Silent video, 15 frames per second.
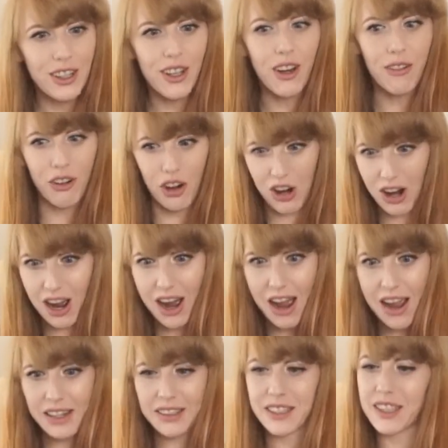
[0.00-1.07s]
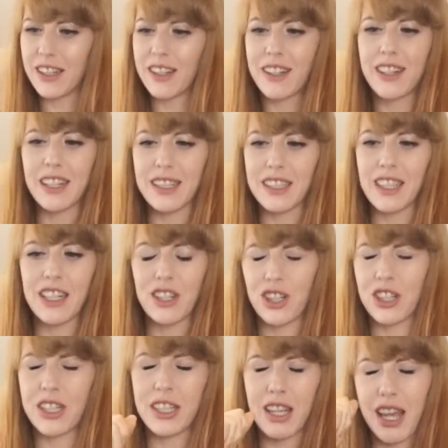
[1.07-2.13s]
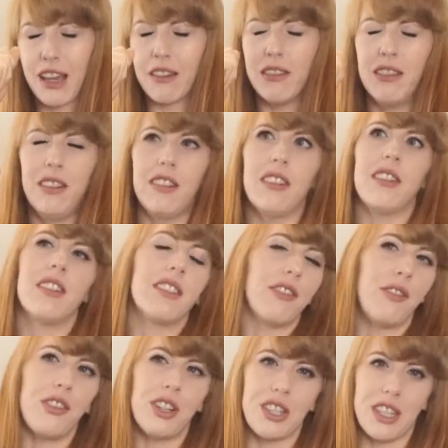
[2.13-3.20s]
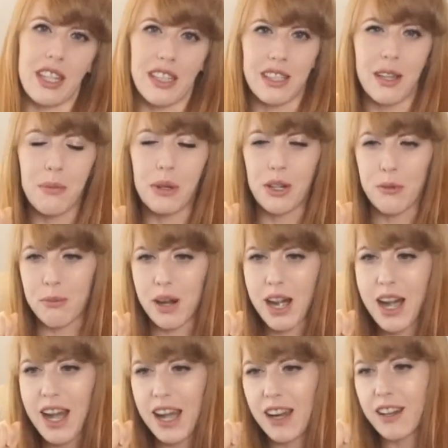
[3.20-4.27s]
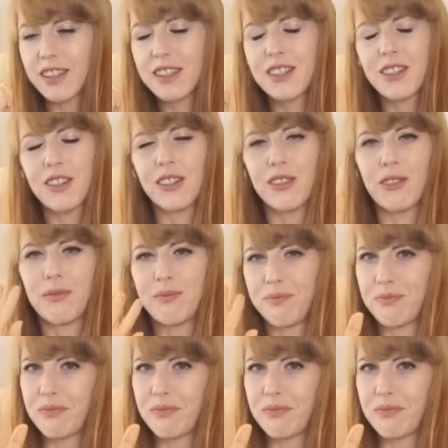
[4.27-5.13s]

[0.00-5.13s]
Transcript: of our eyes because it's just like, oh, it feels like it's up in your brain. So